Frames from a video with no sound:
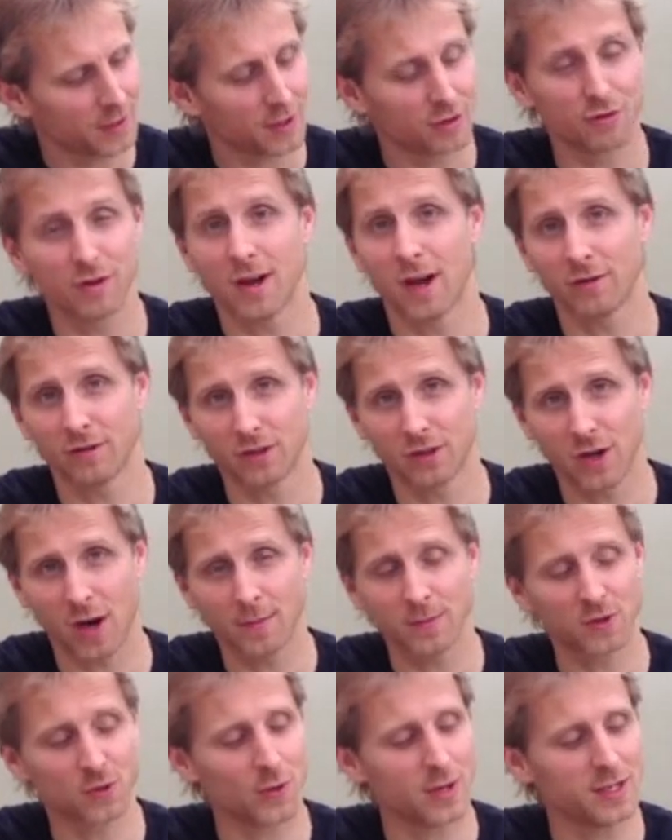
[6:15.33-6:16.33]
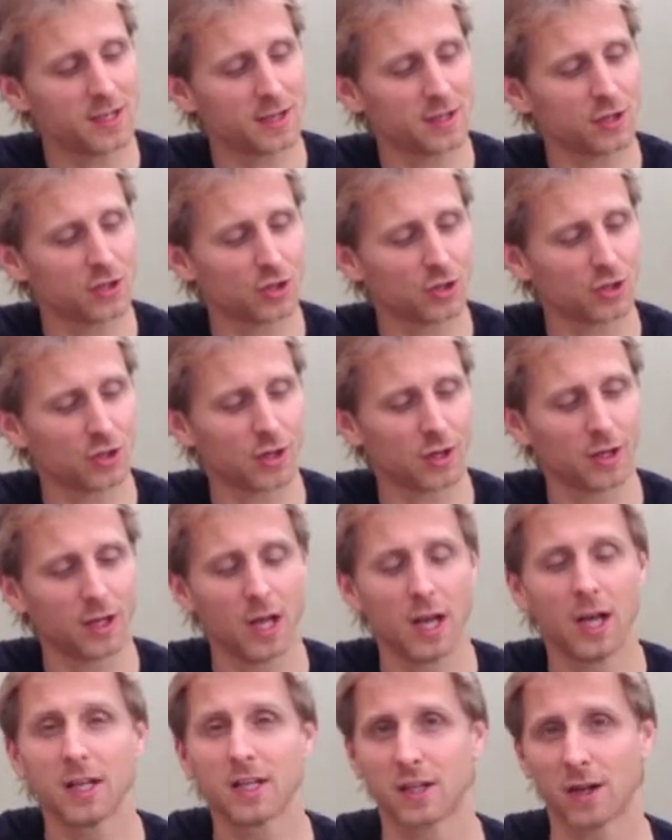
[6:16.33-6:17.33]
300 times sweeter than sugar,
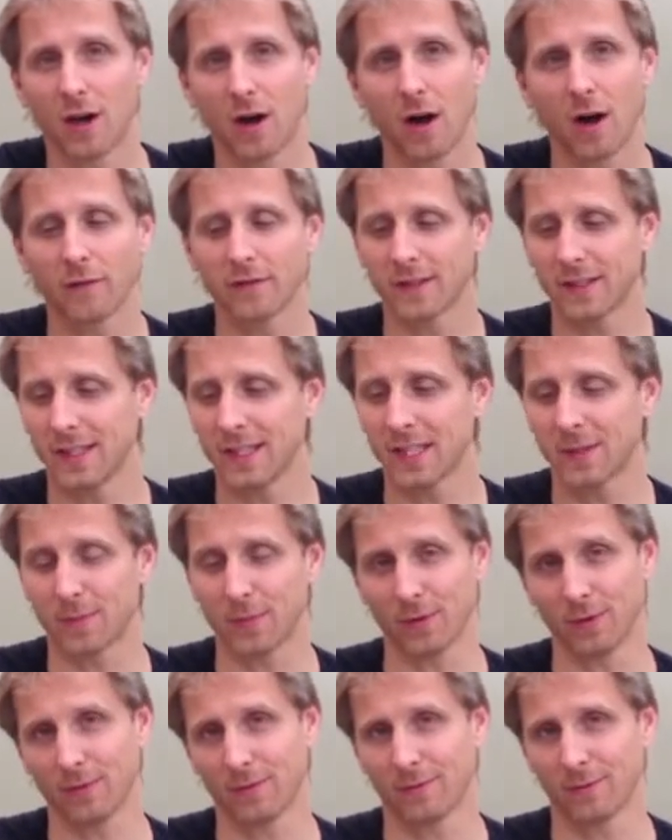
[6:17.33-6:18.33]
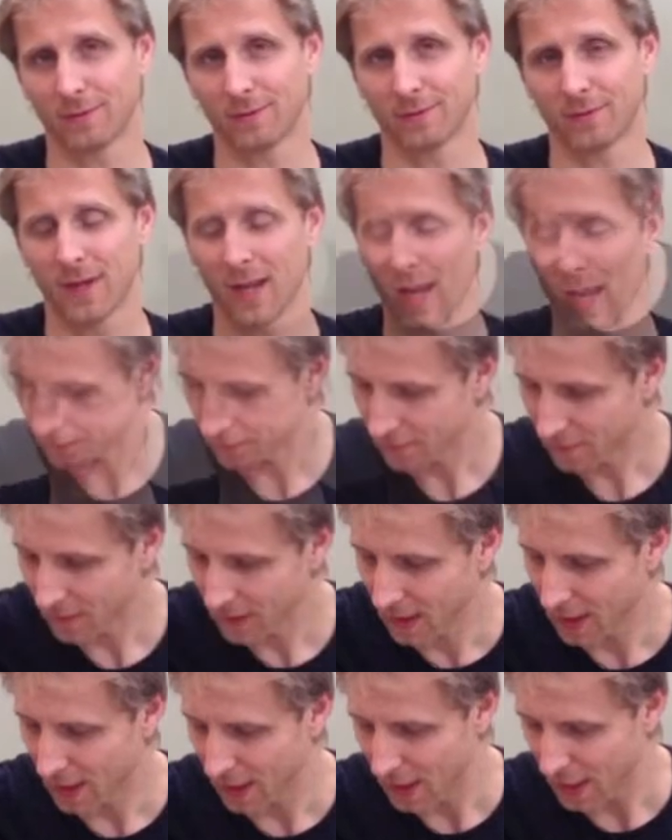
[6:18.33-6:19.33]
so a half teaspoon.
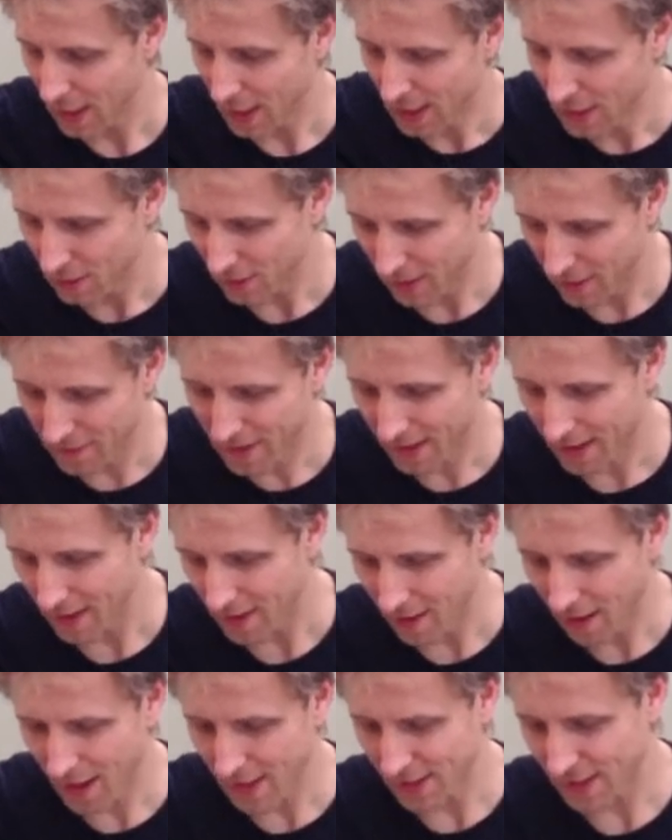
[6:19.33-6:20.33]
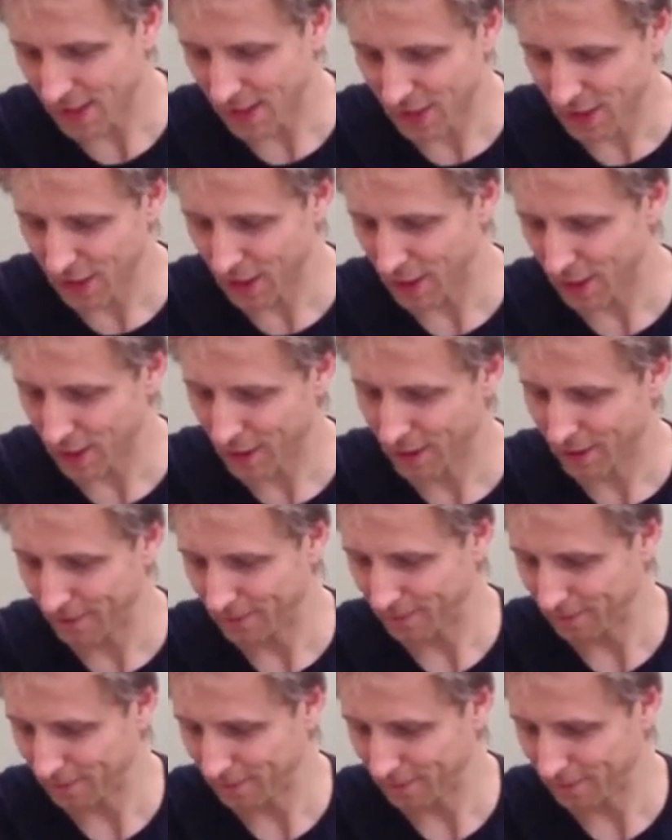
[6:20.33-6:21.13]
So give that a nice stir.